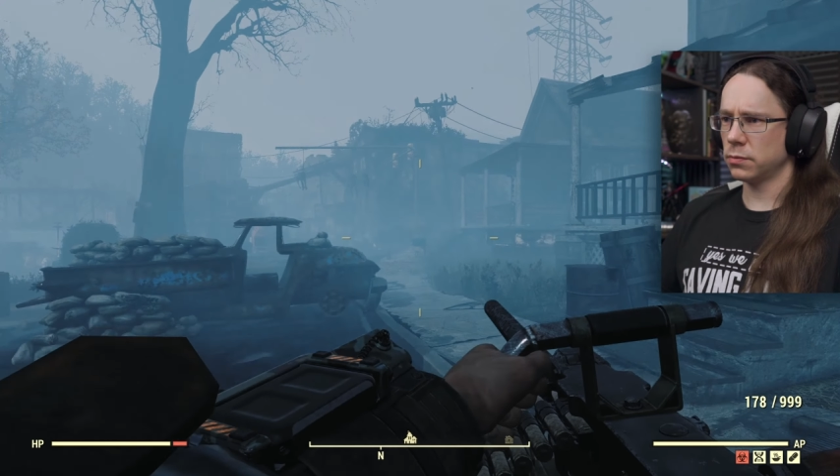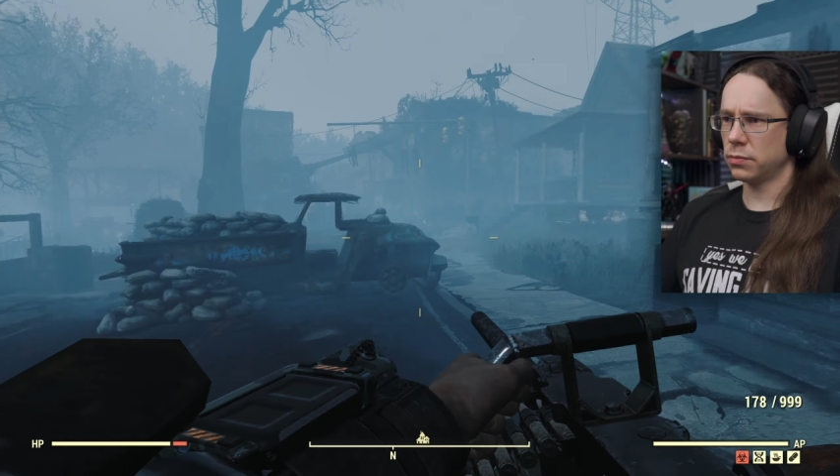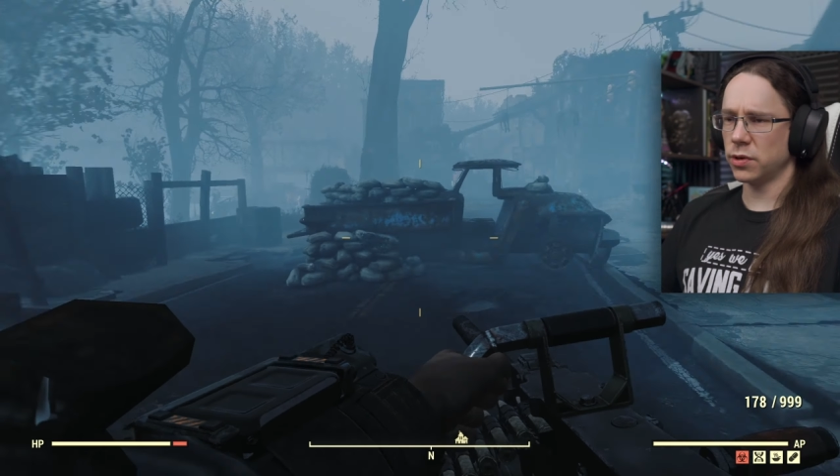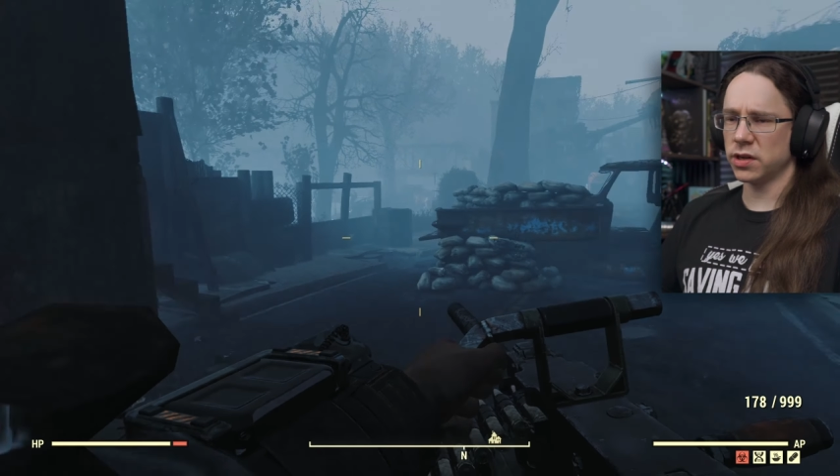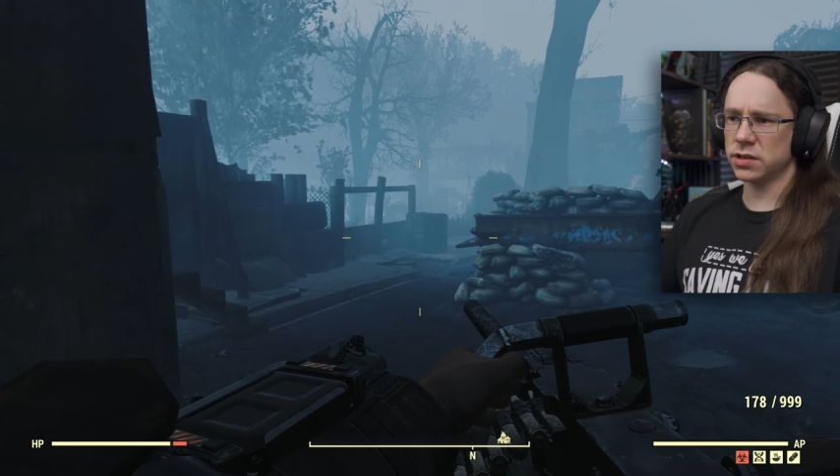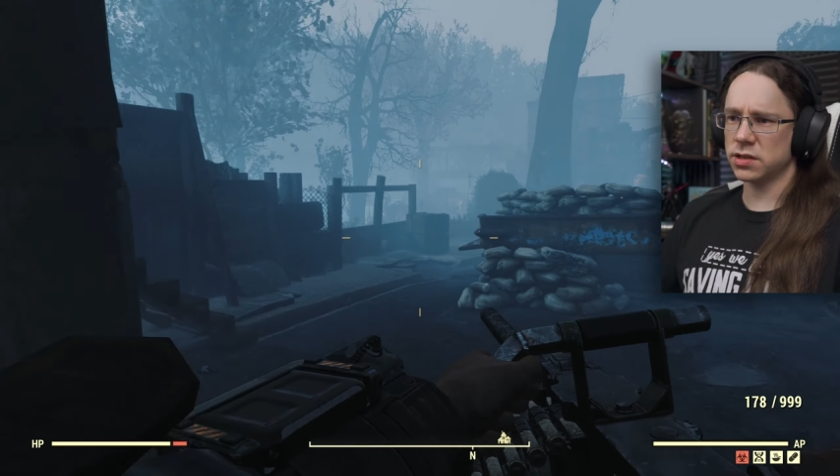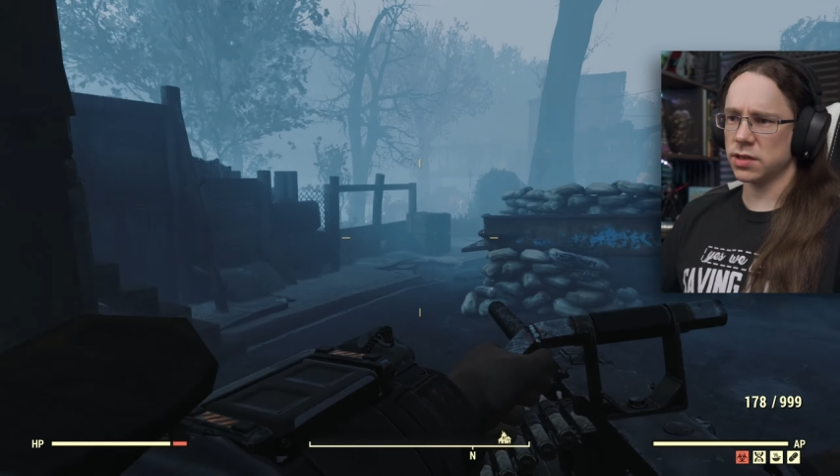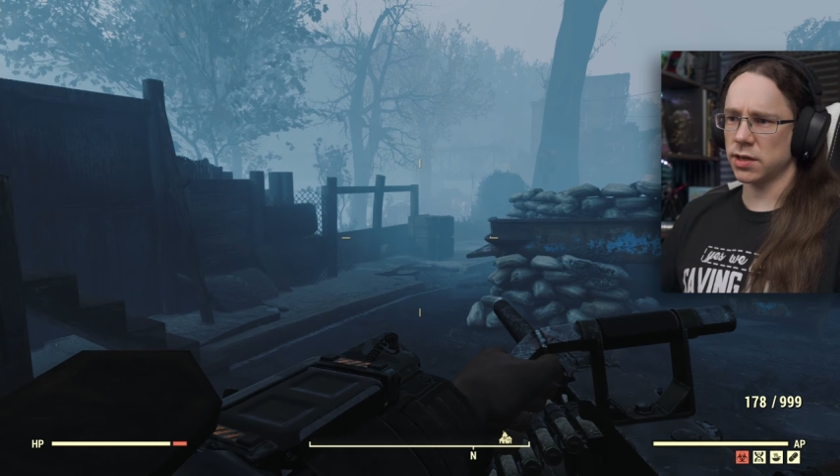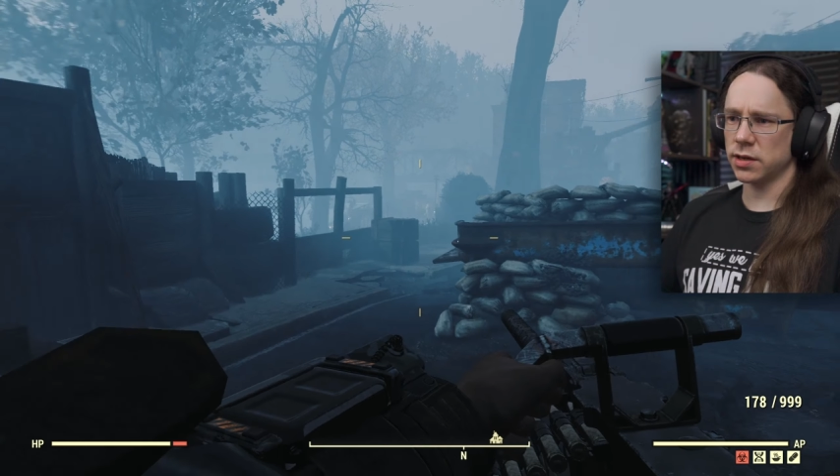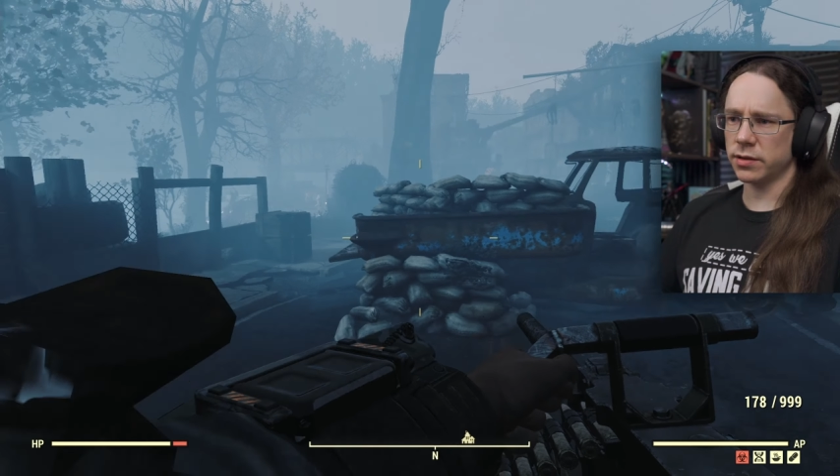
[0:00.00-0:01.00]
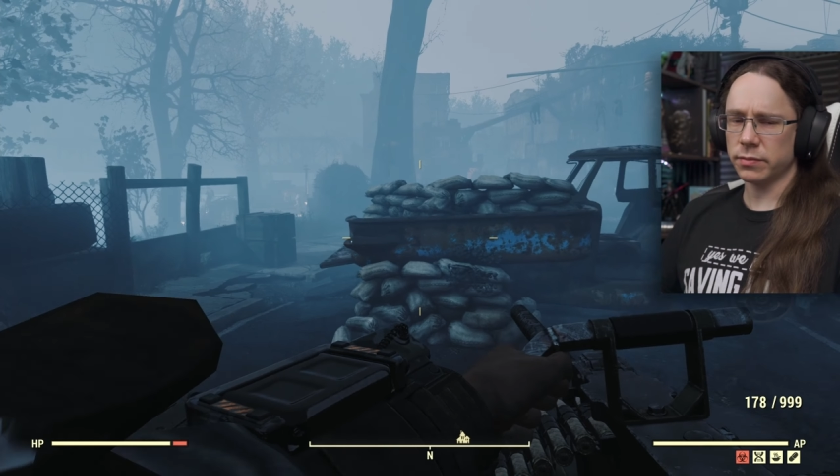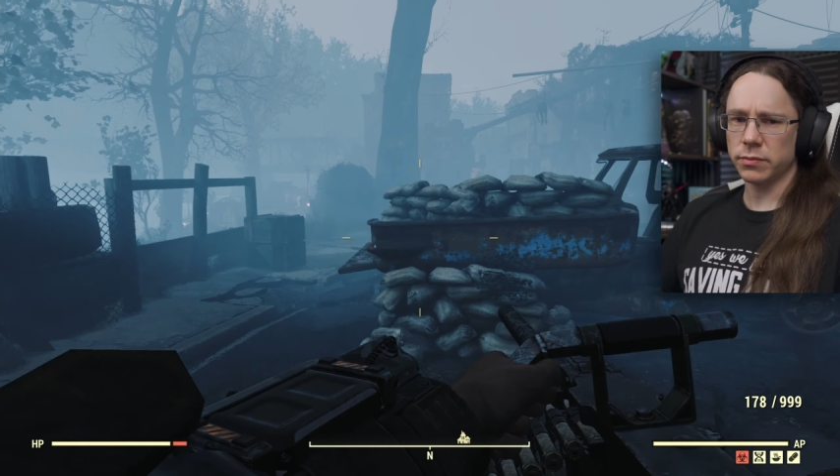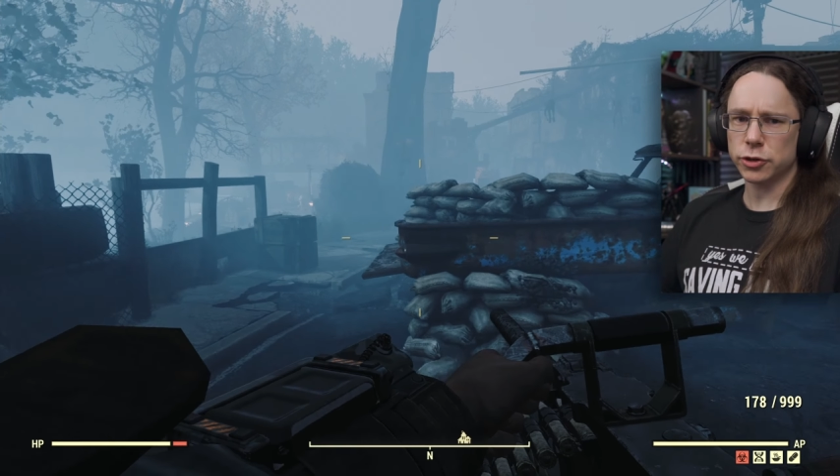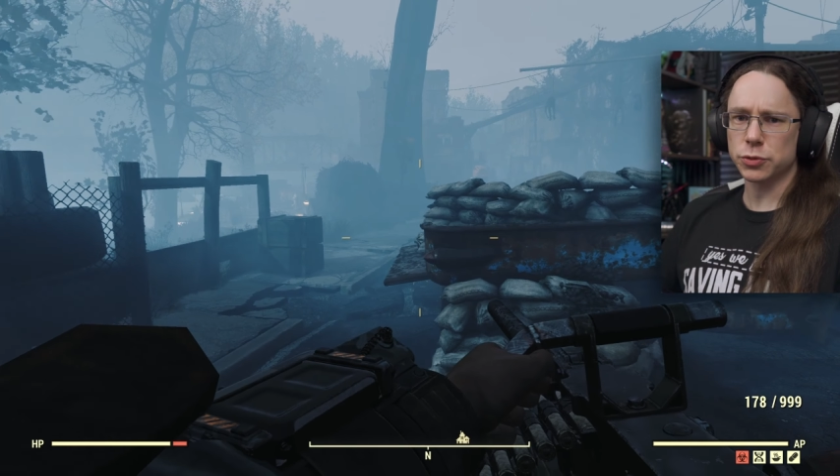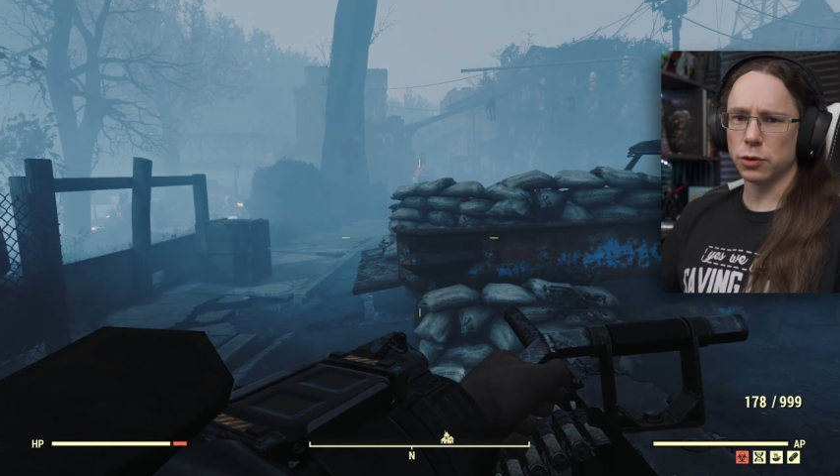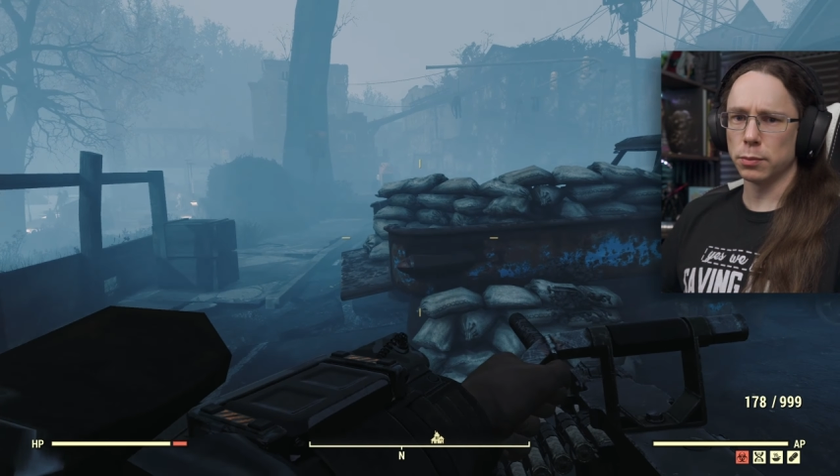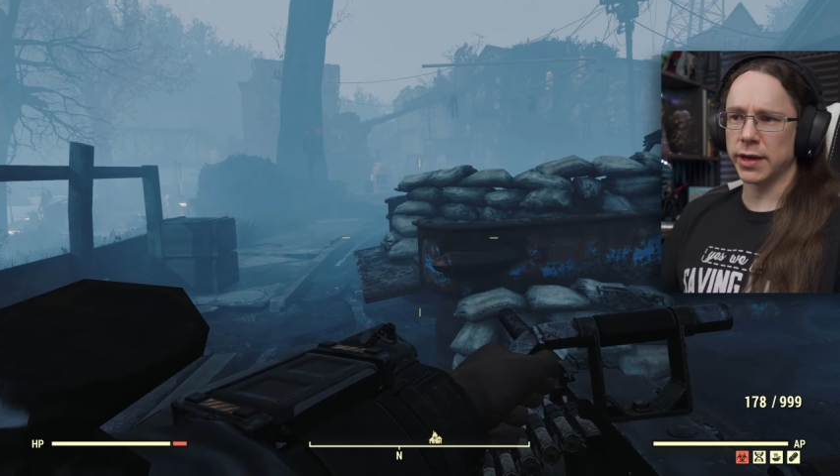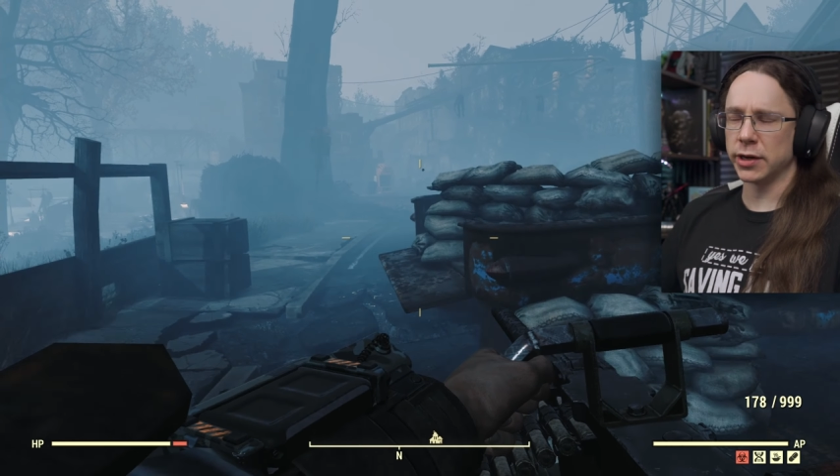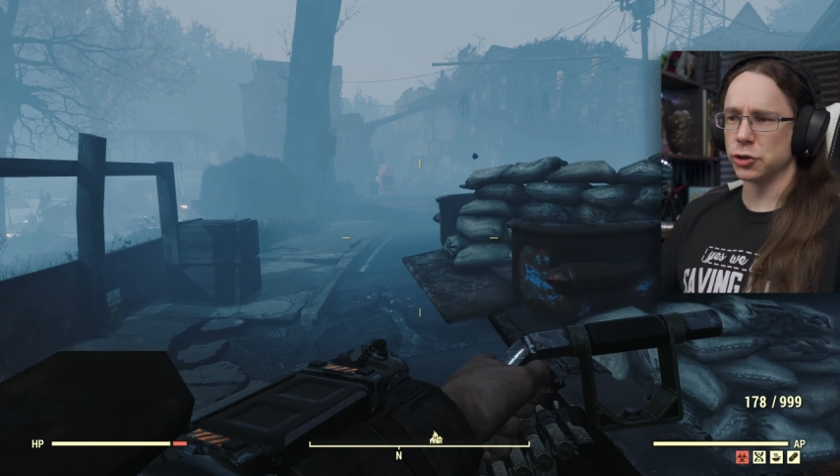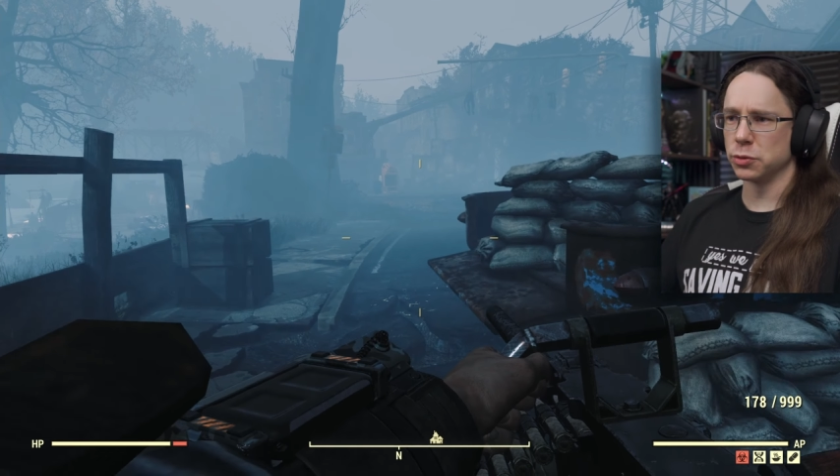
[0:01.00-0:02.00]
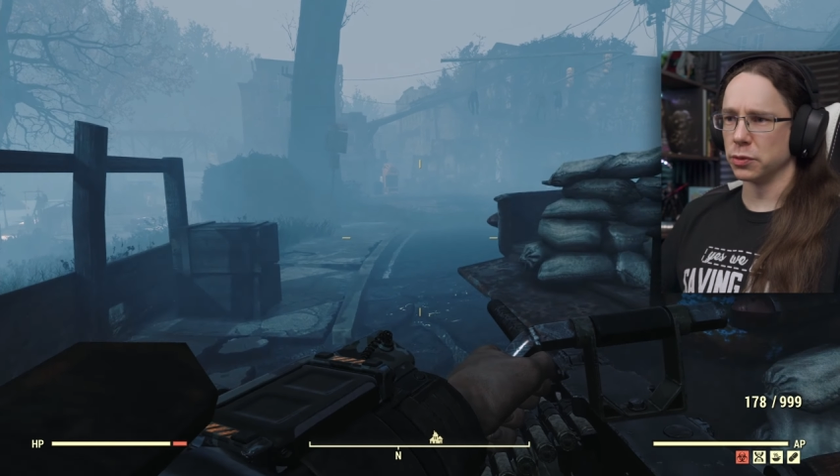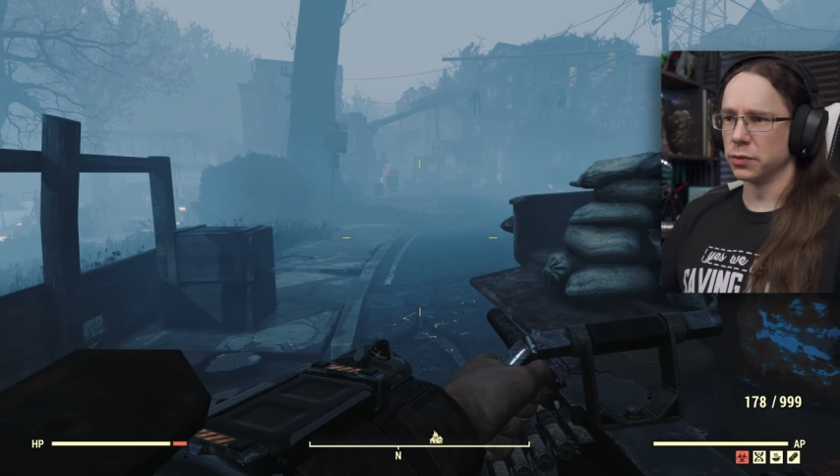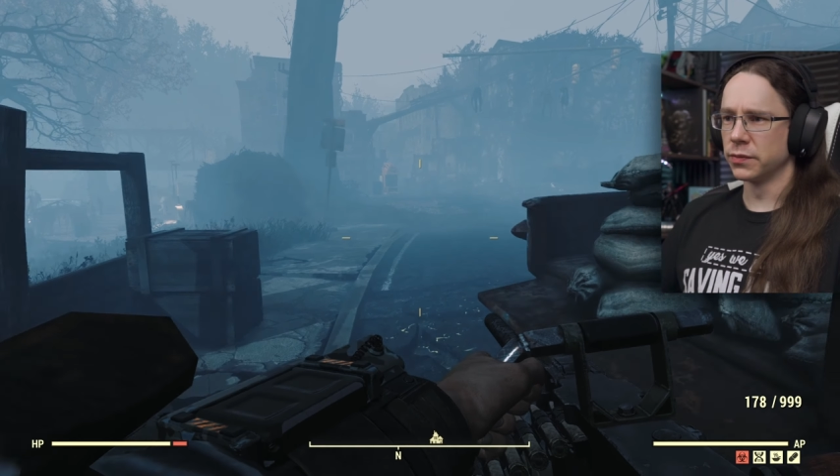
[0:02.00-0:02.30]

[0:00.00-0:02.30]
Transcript: but much more manageable.